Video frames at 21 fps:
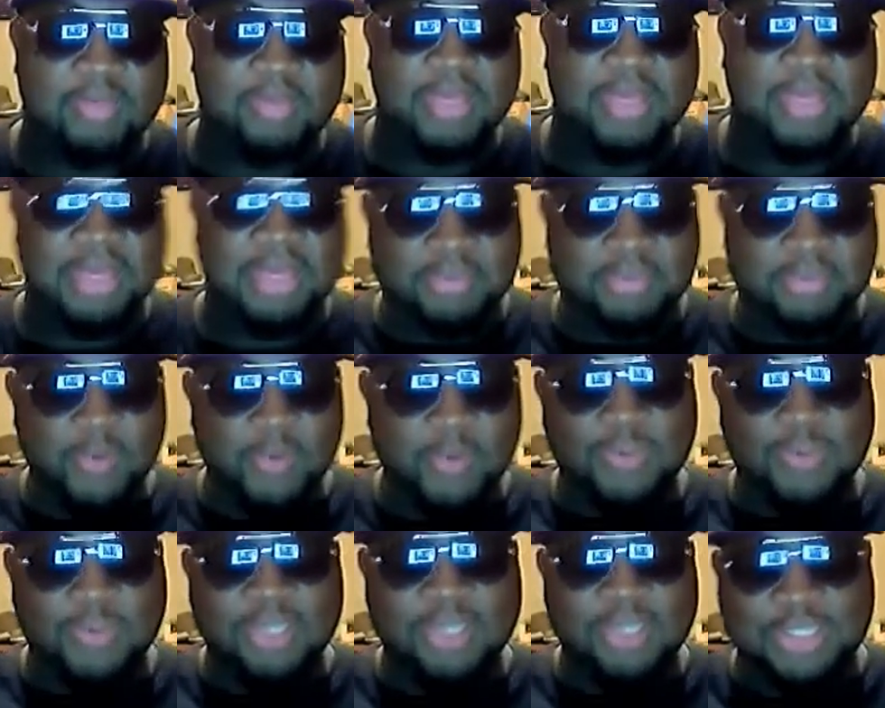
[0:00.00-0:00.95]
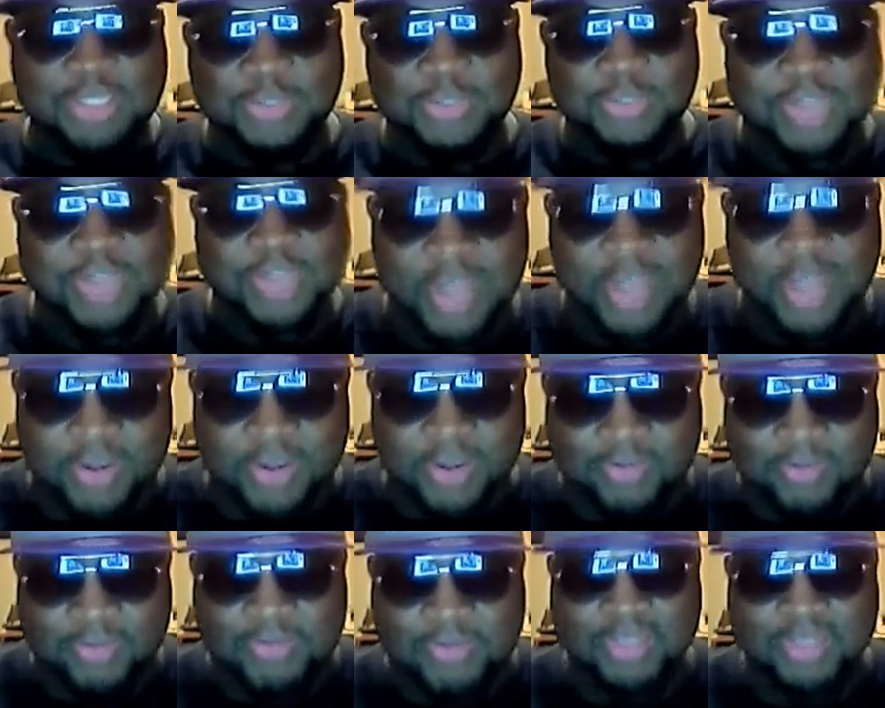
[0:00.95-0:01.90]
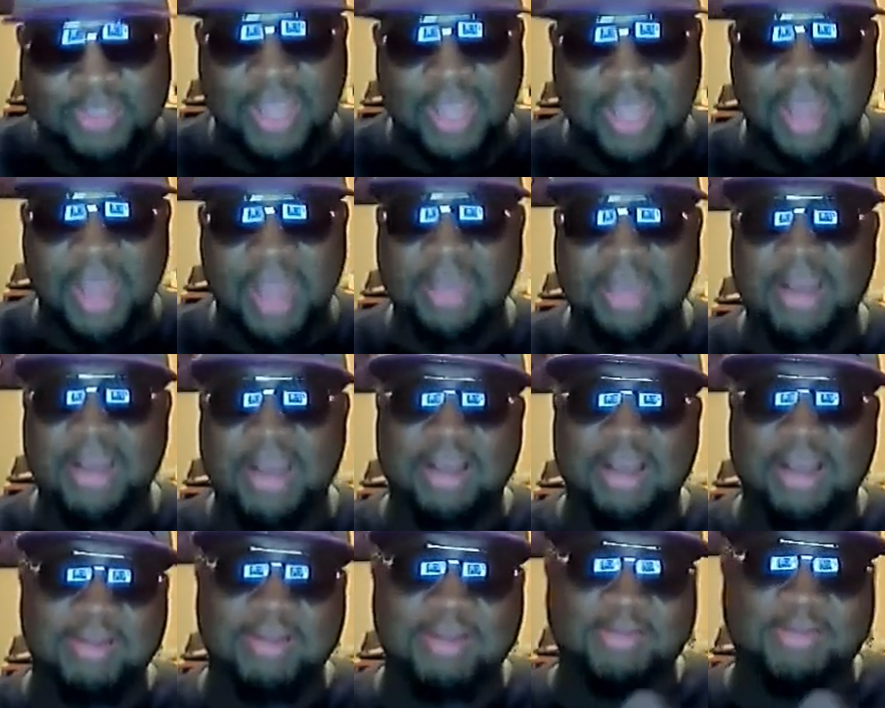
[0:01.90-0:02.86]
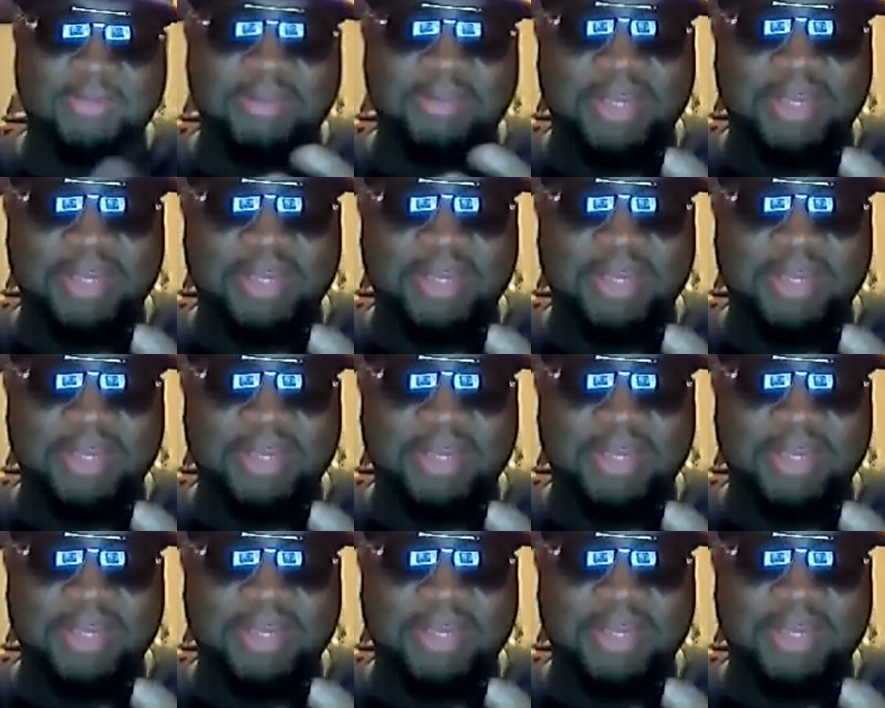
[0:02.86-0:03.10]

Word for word: he moves to this new town, and um,